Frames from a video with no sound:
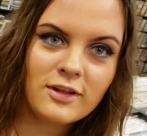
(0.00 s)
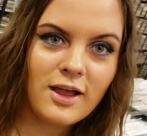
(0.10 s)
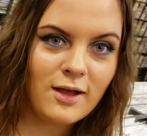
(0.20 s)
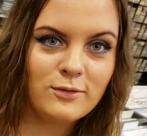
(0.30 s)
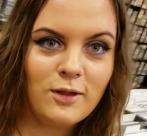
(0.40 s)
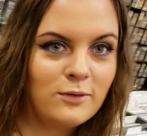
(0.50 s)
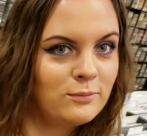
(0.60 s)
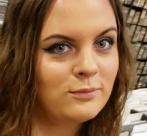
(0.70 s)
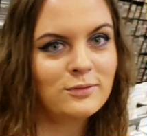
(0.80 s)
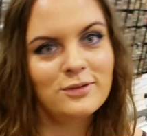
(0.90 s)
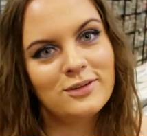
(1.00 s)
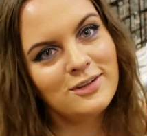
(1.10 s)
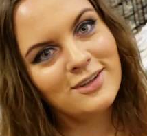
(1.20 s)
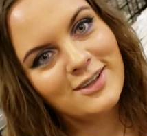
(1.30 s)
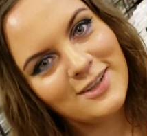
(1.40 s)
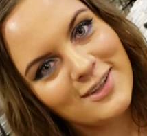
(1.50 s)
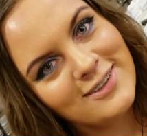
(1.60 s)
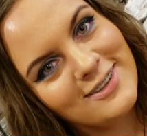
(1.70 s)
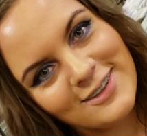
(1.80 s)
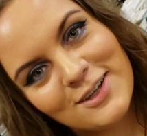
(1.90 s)
I don't know. You don't know who wrote
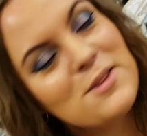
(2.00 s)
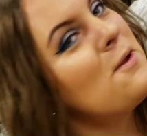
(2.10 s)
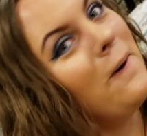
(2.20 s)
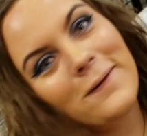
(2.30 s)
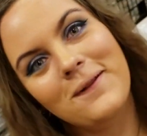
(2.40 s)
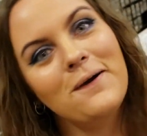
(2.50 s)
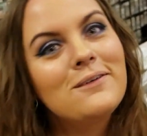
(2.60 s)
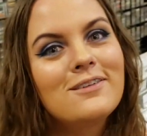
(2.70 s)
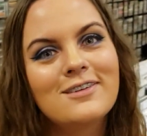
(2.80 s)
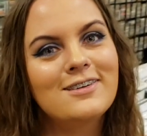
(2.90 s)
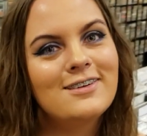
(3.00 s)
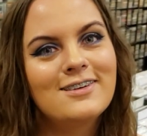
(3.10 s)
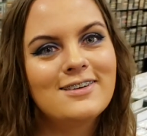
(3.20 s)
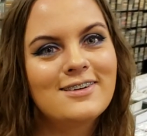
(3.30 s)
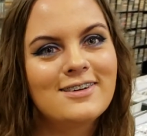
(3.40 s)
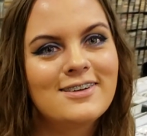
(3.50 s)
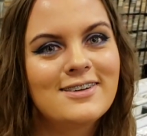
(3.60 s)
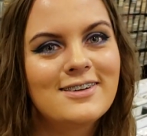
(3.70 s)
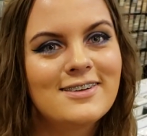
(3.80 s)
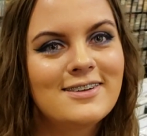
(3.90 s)
Ring of Fire? No, I don't. Wow.